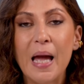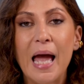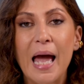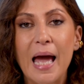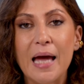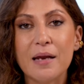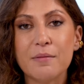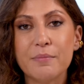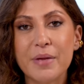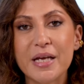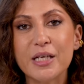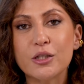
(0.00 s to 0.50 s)

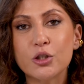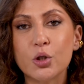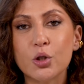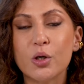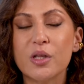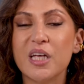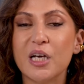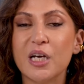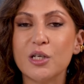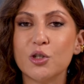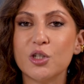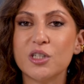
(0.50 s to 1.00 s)
and make sure
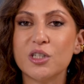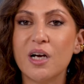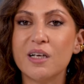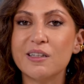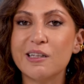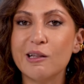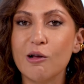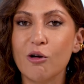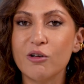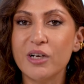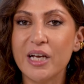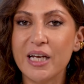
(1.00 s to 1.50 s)
that you're
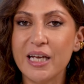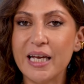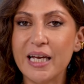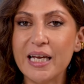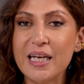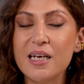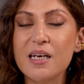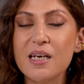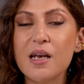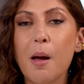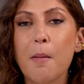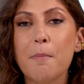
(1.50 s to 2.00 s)
not logging
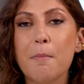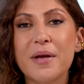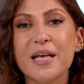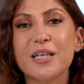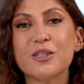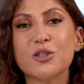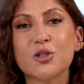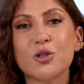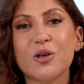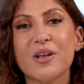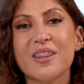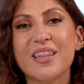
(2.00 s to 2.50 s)
in. Make
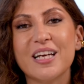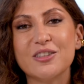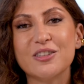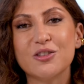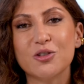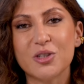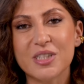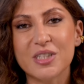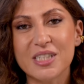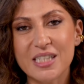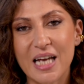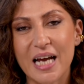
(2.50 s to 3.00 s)
sure that
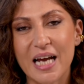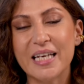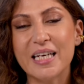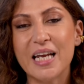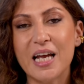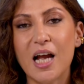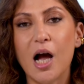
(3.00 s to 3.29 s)
you're signing